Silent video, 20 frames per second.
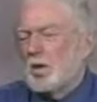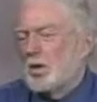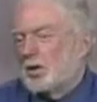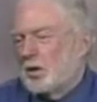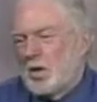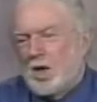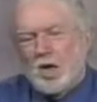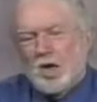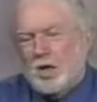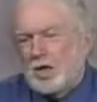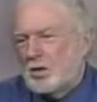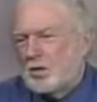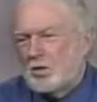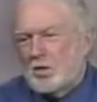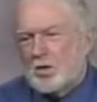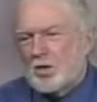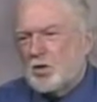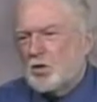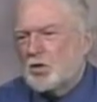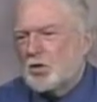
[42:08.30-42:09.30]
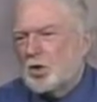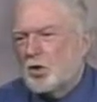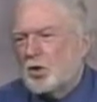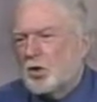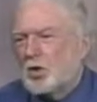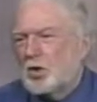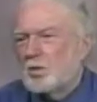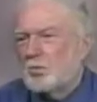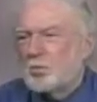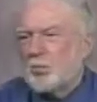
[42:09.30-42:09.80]
they can
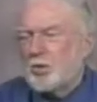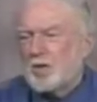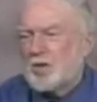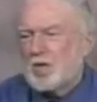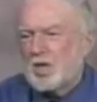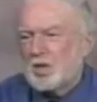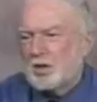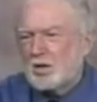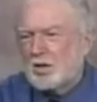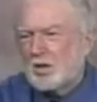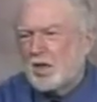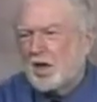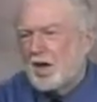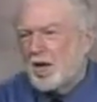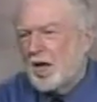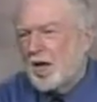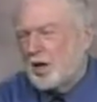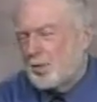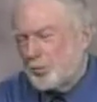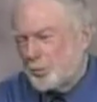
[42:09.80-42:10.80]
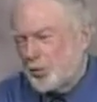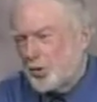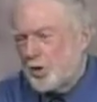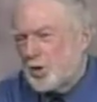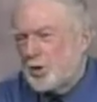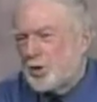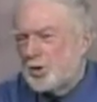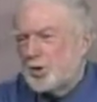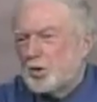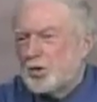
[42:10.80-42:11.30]
certainly predict uh, at a pretty
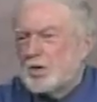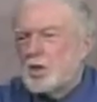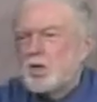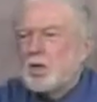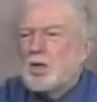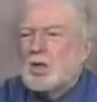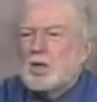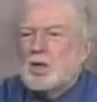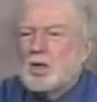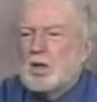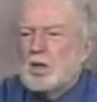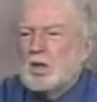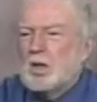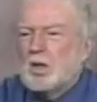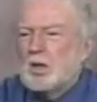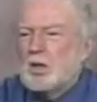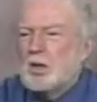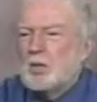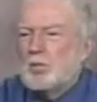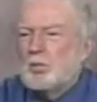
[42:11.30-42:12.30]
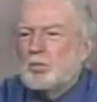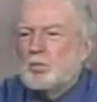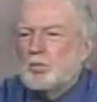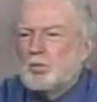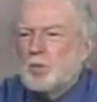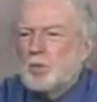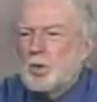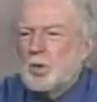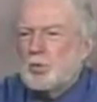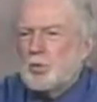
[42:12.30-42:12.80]
good uh, a